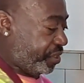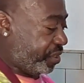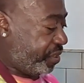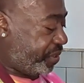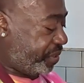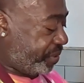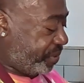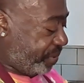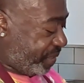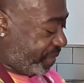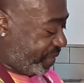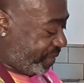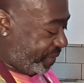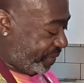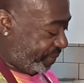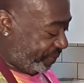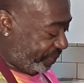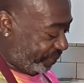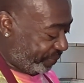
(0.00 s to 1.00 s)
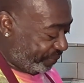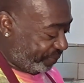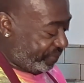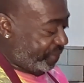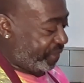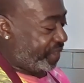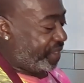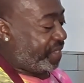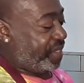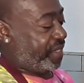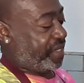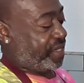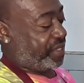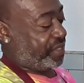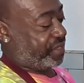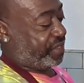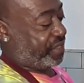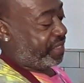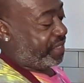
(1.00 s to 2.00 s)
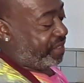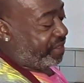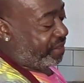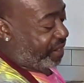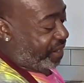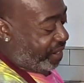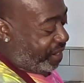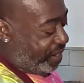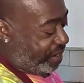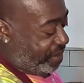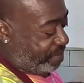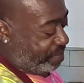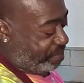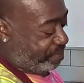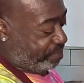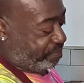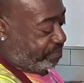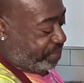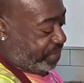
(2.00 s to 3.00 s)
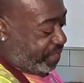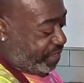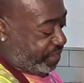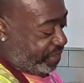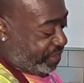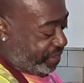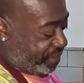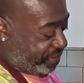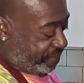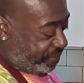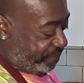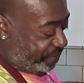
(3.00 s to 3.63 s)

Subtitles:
to do is get our butter